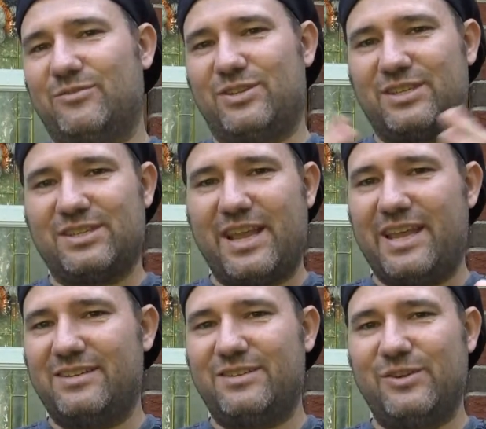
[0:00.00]
just
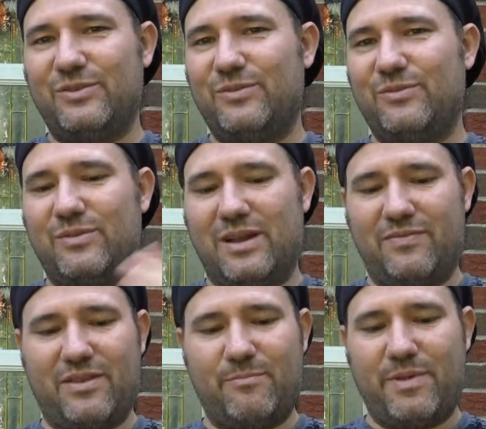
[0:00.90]
into
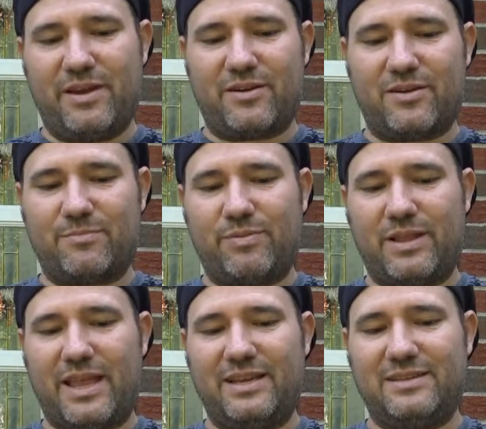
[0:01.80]
the bigger
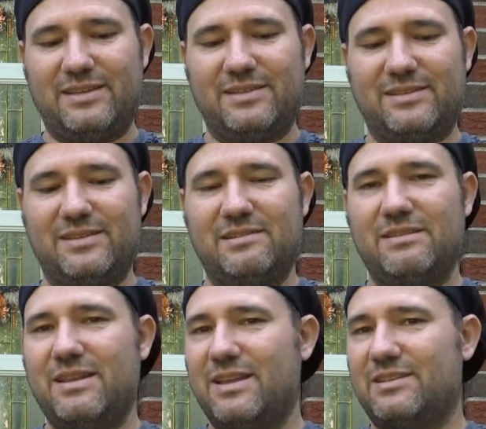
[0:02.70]
places,
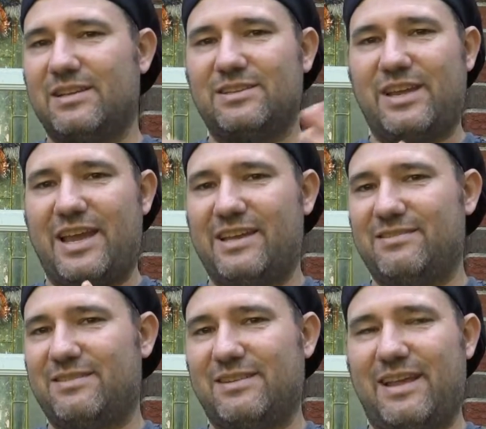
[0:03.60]
such
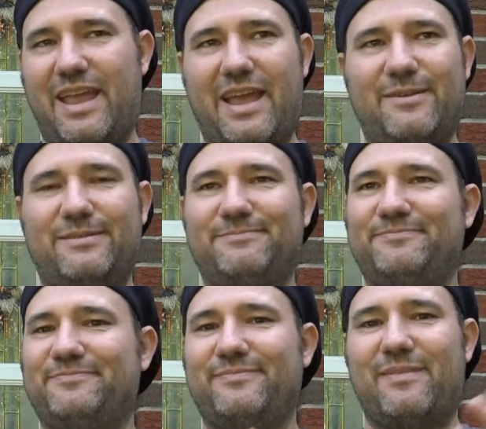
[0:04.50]
as
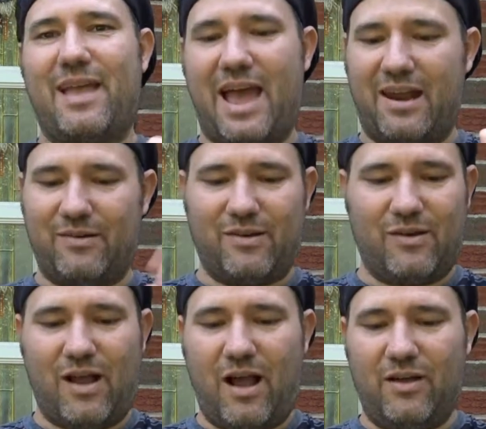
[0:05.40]

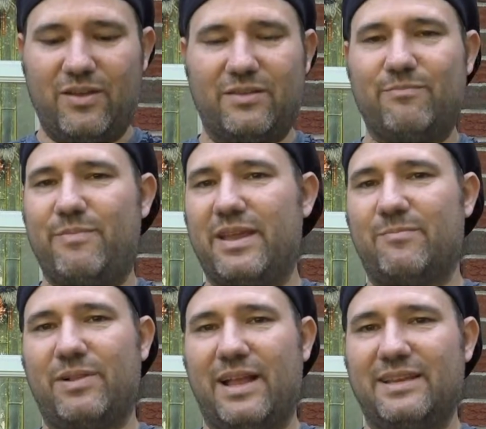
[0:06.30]
all the
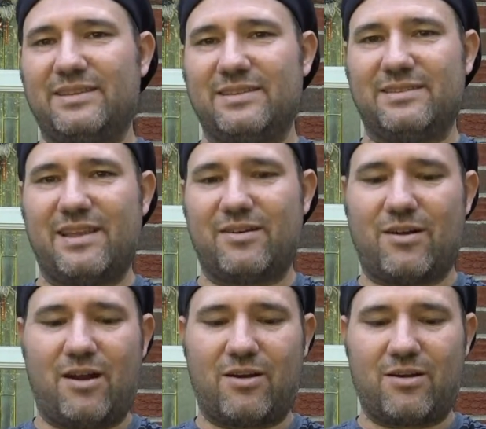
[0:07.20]
big places
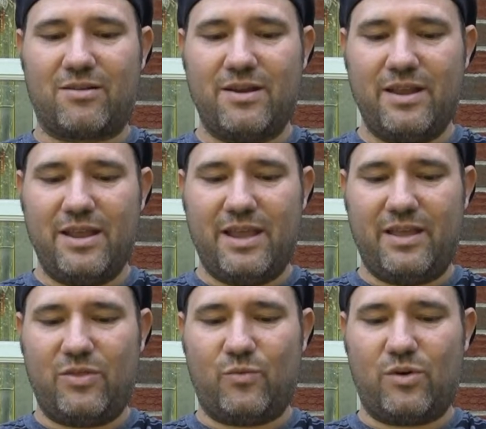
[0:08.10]
there are
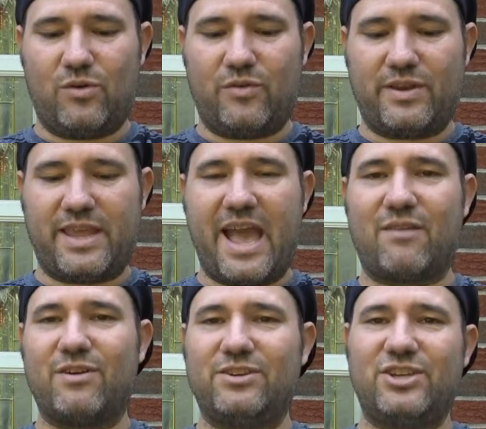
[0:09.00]
in the world.
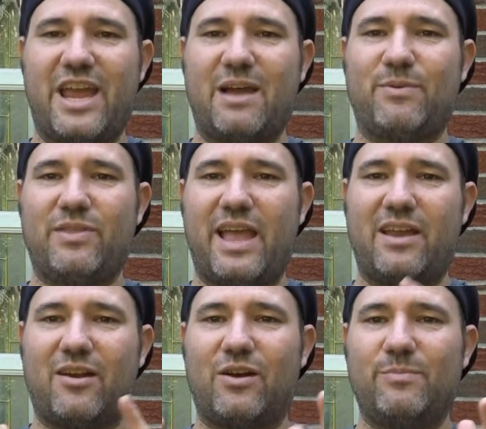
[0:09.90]
Calvary Chapel, they
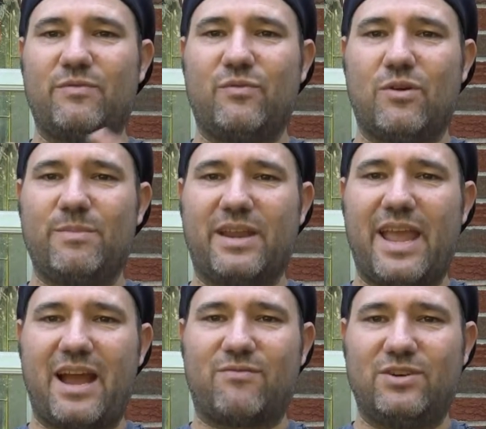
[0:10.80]
had already performed in
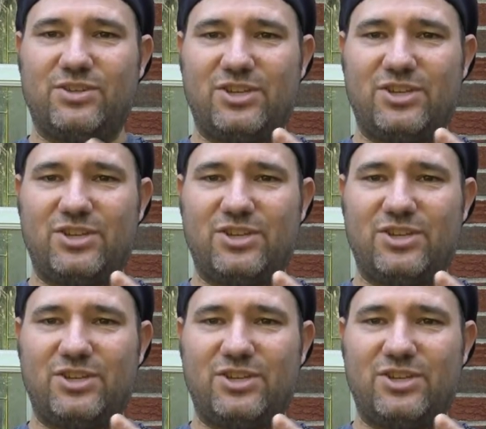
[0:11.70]
Calvary